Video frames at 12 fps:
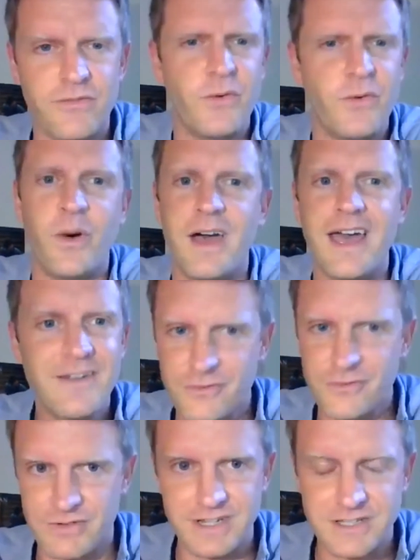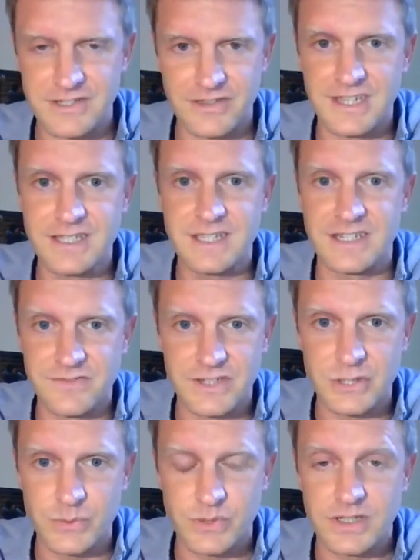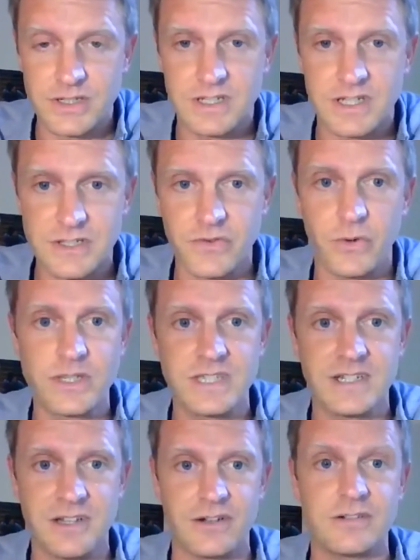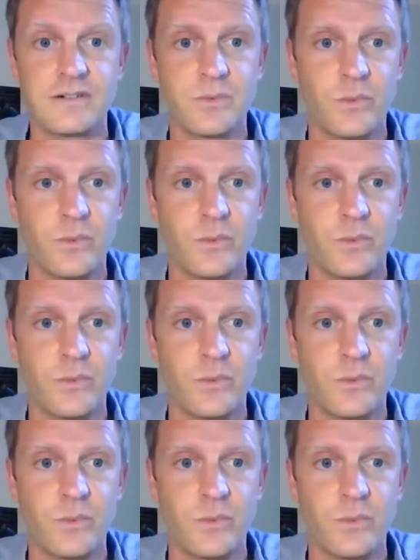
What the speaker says: for whatever reason, this individual is focusing on